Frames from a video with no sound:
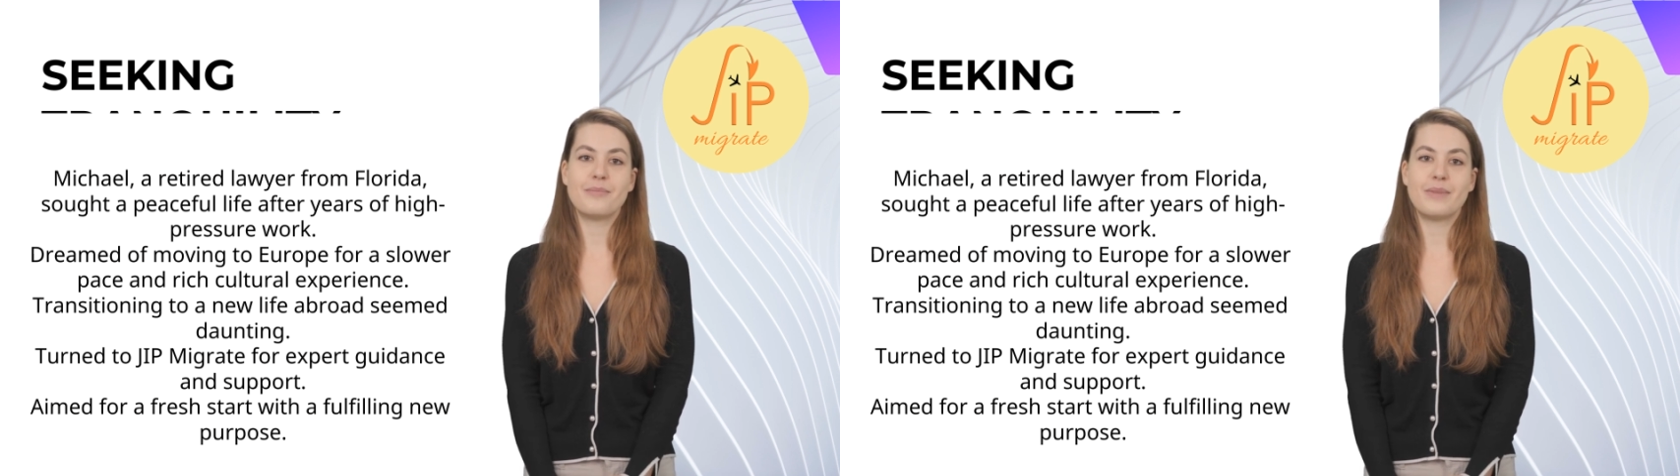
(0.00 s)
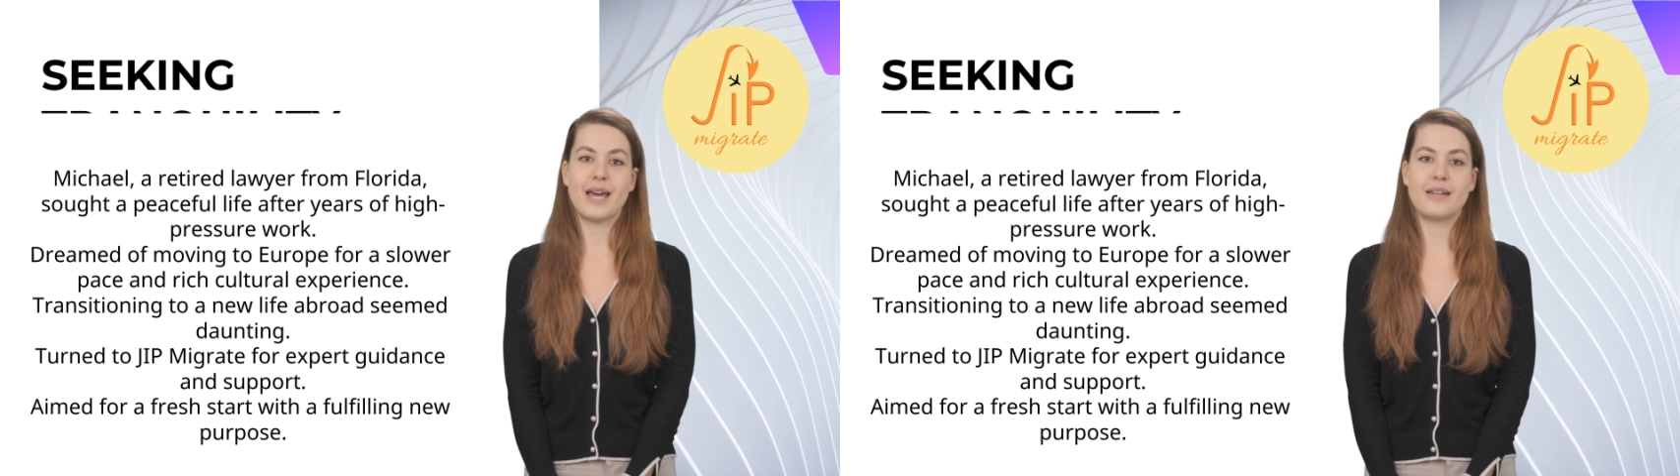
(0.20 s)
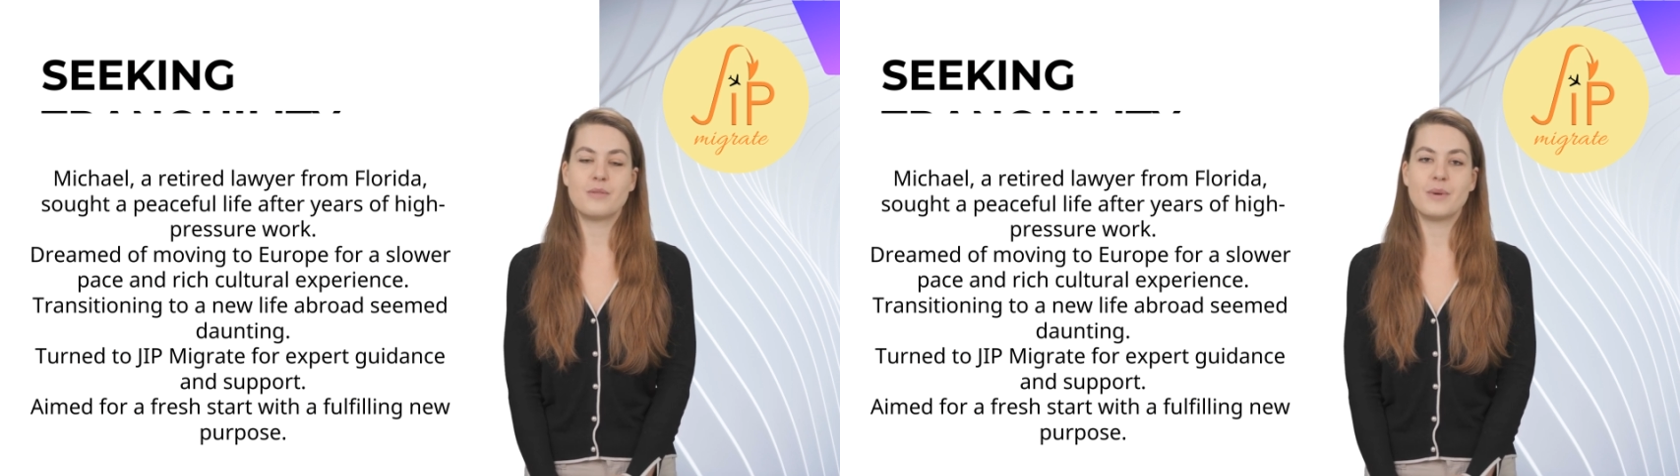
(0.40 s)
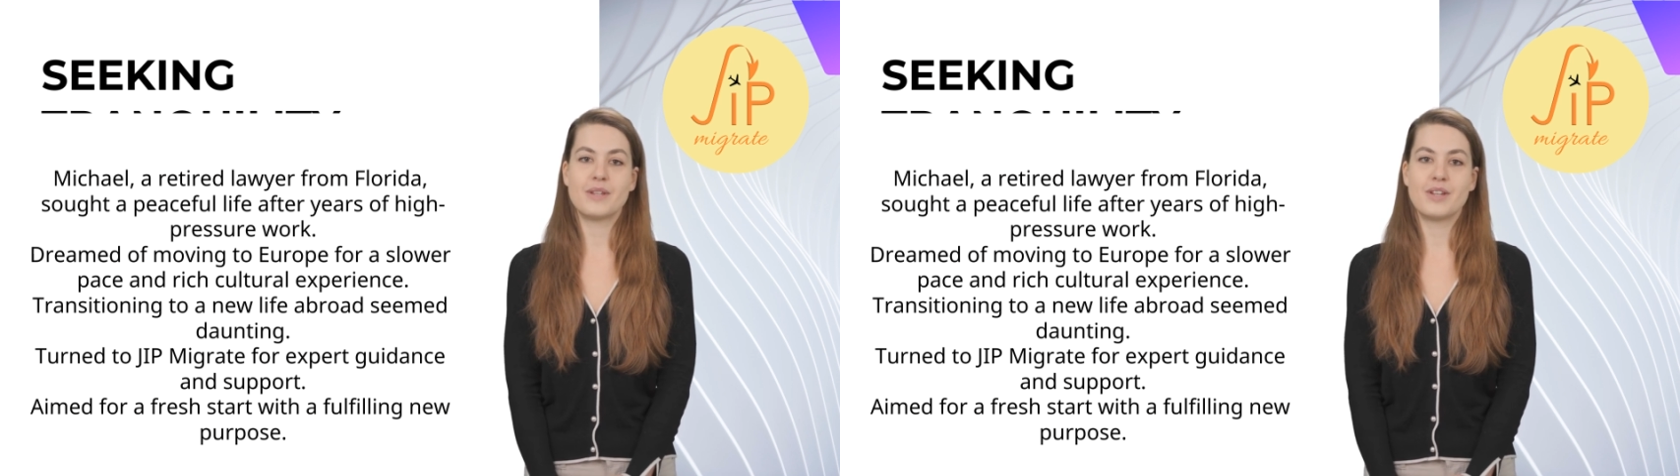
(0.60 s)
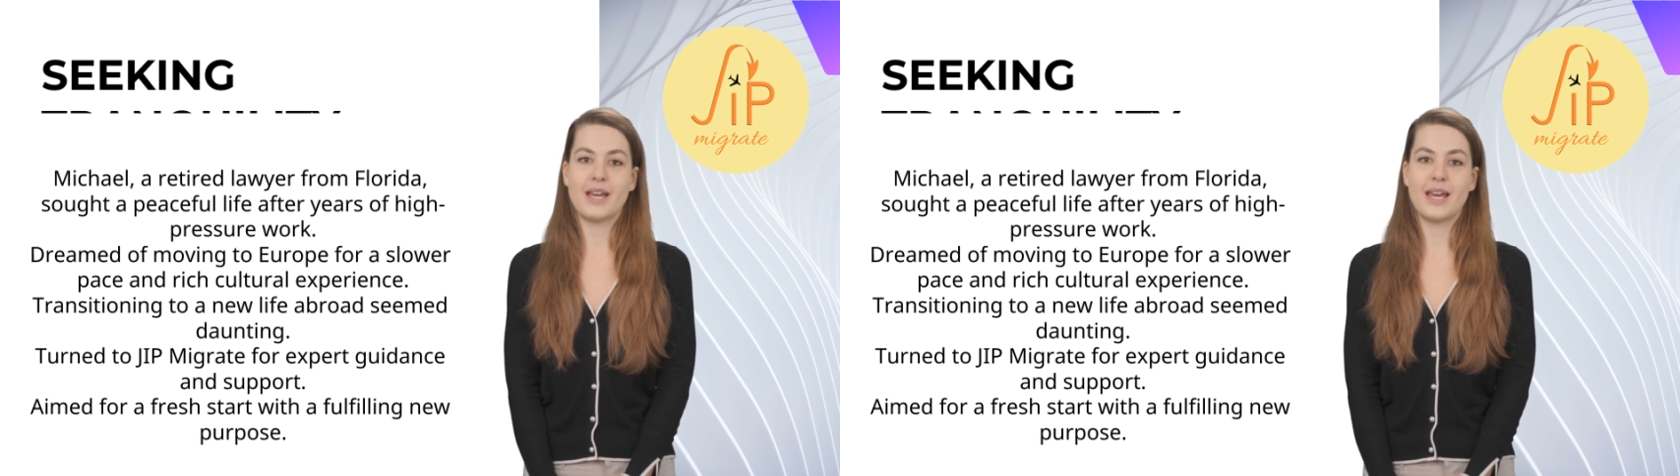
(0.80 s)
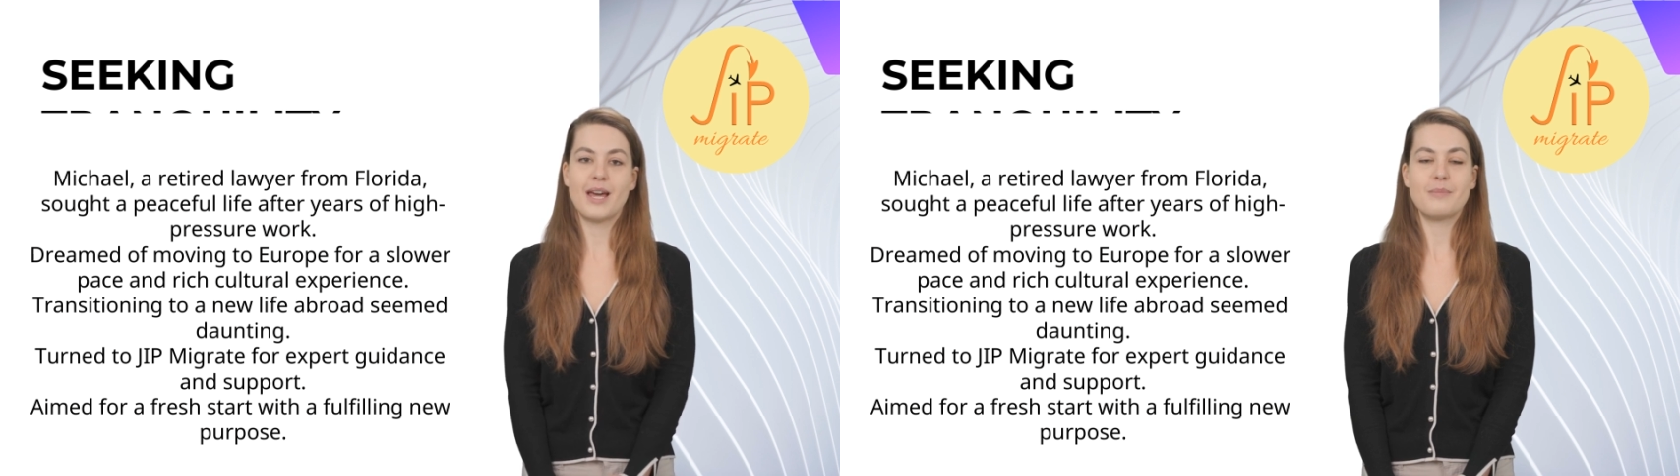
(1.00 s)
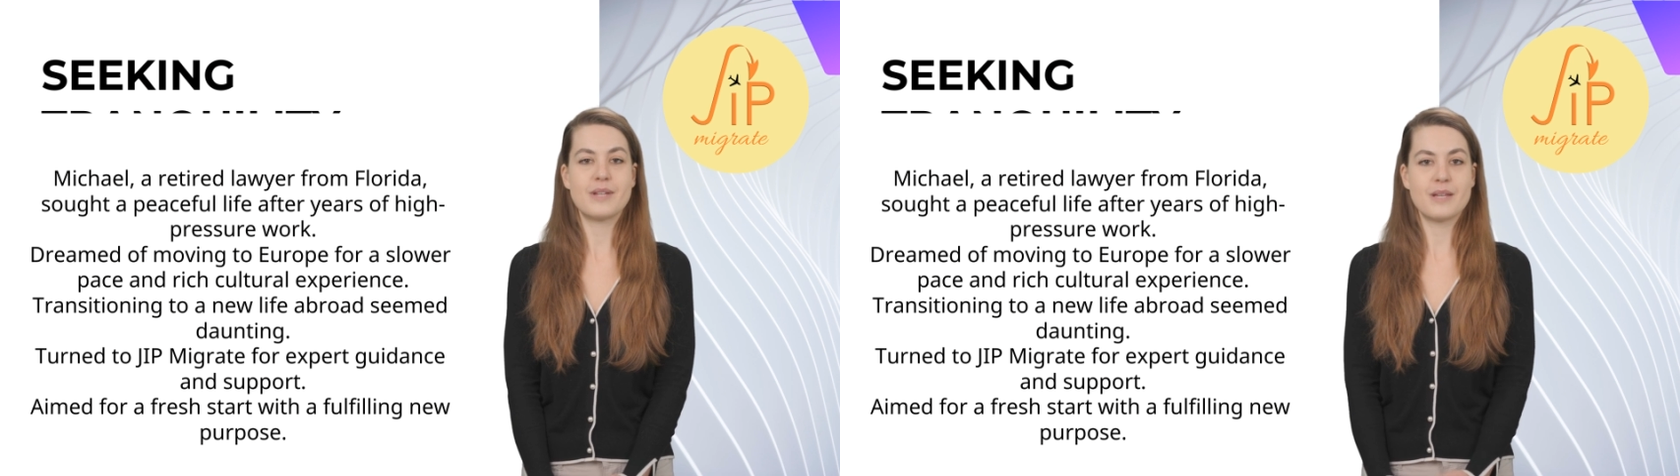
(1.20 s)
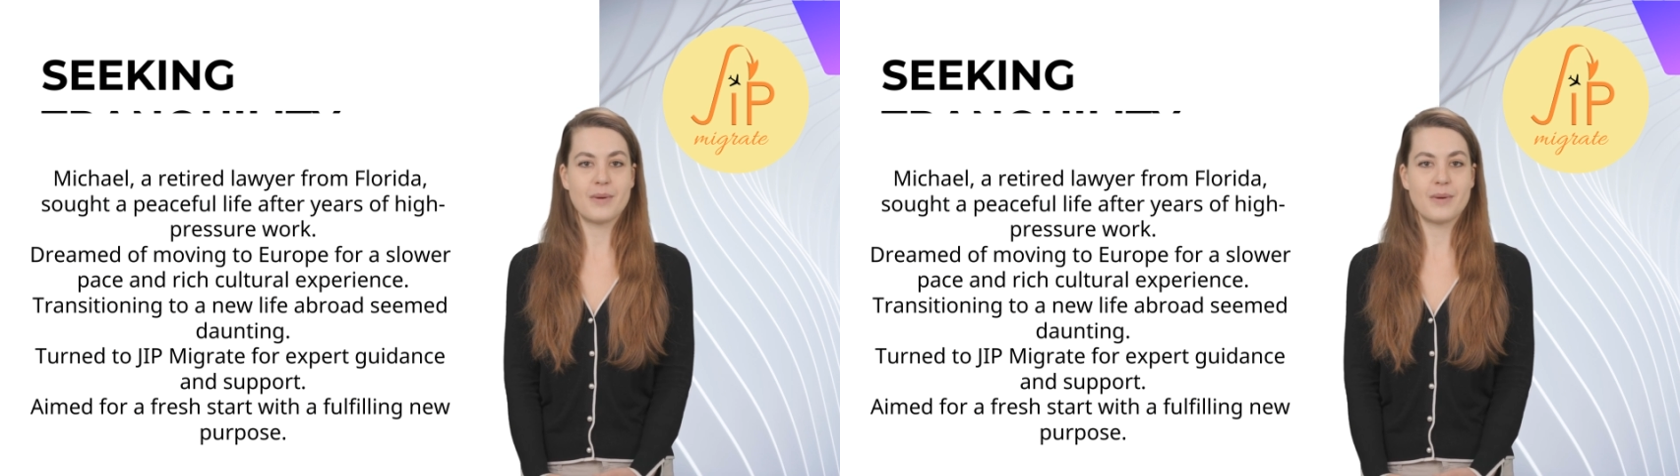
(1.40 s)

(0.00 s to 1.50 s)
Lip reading: That's when JIP